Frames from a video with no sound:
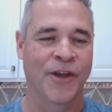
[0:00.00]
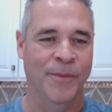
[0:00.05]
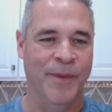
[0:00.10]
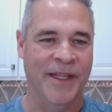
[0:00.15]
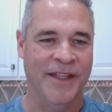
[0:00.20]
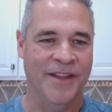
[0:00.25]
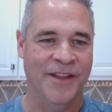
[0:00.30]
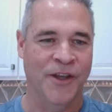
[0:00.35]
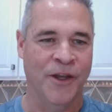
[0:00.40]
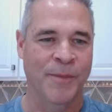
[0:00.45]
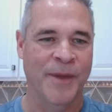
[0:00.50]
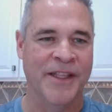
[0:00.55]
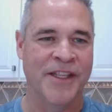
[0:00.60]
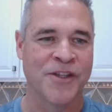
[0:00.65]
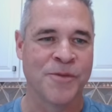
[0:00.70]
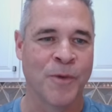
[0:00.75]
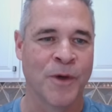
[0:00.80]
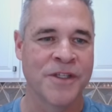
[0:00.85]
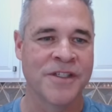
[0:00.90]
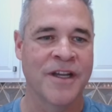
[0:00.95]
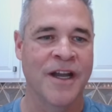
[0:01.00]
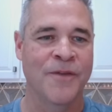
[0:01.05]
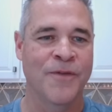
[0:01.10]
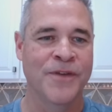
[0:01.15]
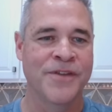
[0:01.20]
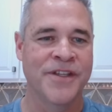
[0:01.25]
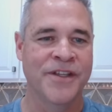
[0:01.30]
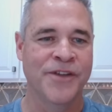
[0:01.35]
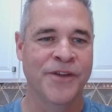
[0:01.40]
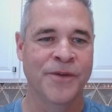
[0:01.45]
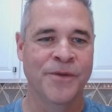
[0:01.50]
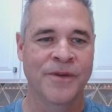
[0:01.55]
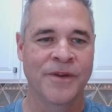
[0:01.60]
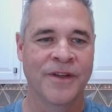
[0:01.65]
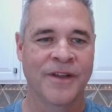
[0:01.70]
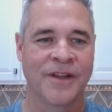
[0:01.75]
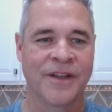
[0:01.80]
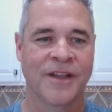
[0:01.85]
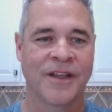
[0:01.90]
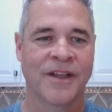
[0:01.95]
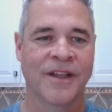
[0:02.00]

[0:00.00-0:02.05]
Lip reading: can be at the sports conference in June?